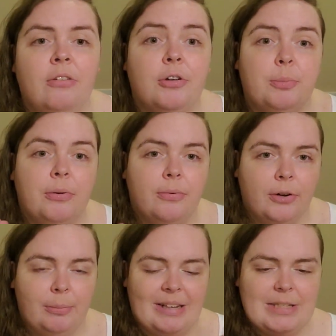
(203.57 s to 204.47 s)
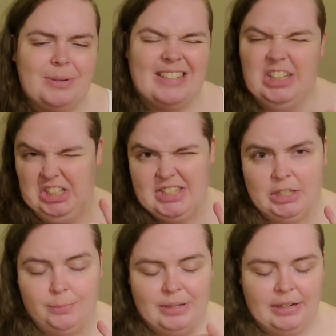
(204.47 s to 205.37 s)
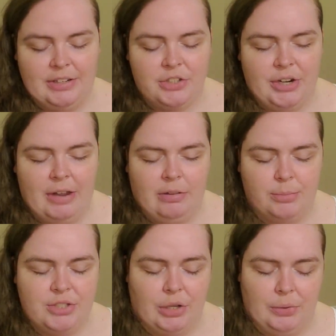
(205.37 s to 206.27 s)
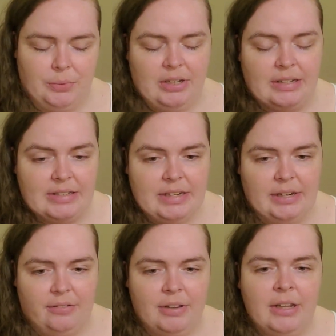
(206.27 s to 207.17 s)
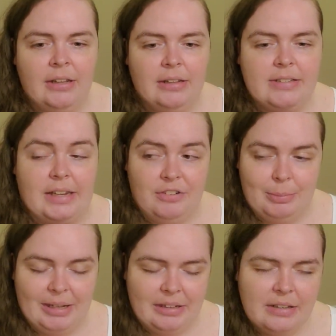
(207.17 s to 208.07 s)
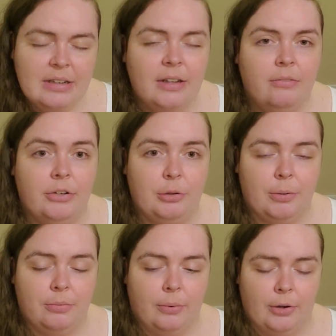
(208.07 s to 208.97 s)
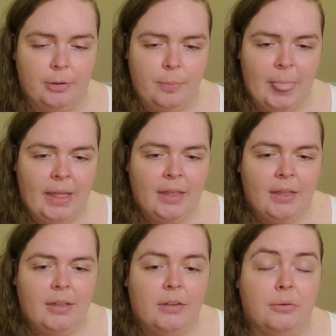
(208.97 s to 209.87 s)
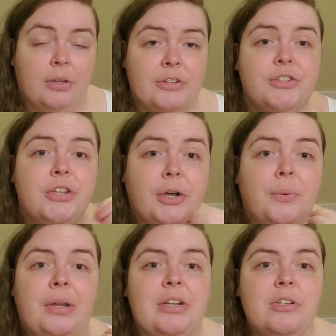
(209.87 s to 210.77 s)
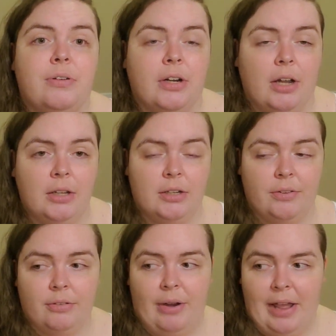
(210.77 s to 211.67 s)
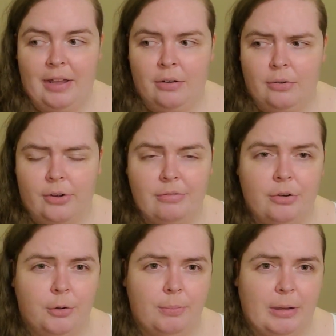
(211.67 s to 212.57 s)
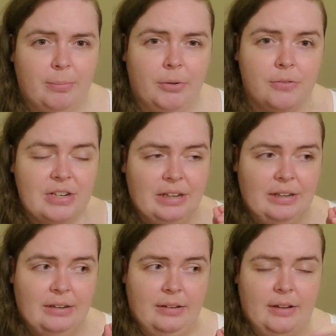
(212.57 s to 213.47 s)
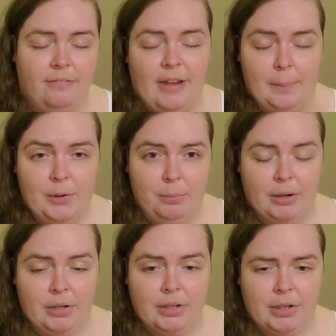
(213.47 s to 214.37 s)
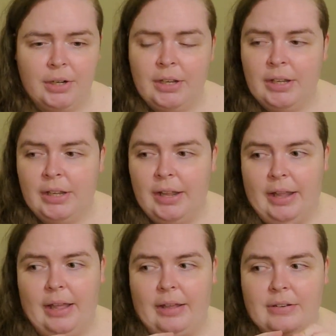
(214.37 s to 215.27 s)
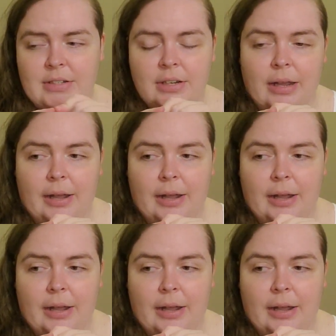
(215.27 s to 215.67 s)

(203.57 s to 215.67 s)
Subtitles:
for performance, because it looks a little bit nicer to have them sewn instead of safety pinned when you perform, you can sew in a different color of thread, or I've known people who've taken like a fabric marker and